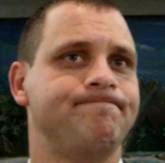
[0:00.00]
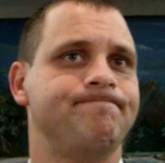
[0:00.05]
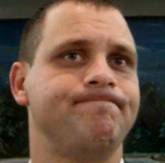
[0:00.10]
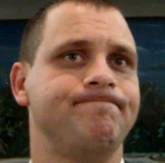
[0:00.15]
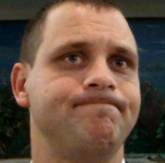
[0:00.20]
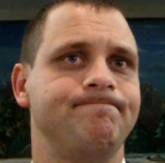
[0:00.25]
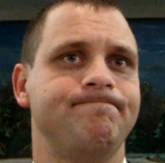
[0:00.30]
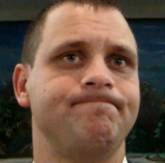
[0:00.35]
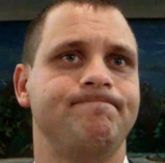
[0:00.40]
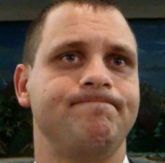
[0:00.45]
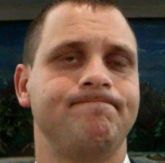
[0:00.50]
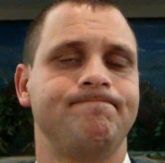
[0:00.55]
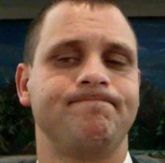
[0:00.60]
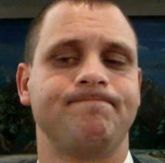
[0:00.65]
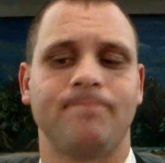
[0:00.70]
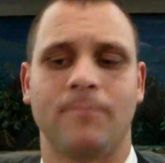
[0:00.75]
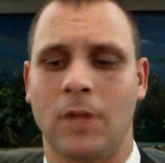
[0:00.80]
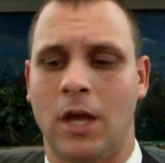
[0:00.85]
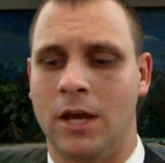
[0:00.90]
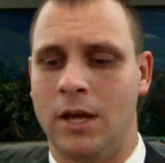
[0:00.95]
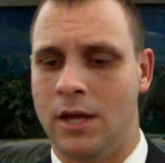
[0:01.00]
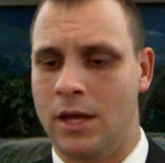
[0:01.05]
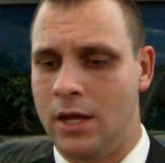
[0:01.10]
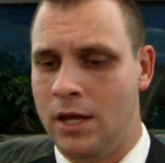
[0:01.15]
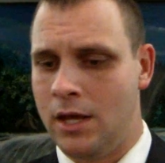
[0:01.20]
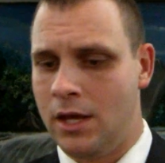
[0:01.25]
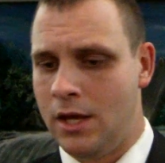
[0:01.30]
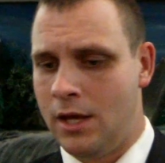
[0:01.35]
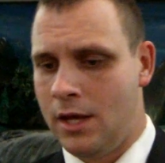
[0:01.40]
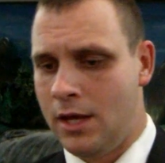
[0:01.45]

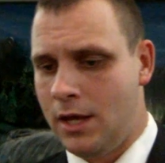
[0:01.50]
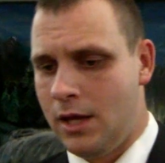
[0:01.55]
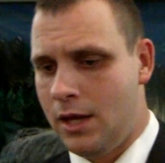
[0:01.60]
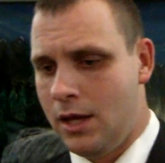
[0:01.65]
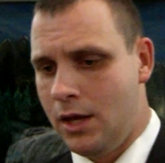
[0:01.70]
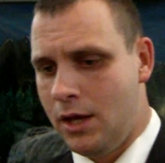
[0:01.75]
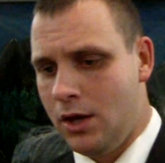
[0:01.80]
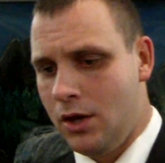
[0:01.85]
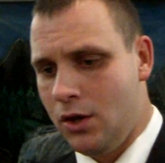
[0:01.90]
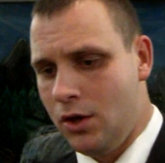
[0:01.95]
(no one is talking)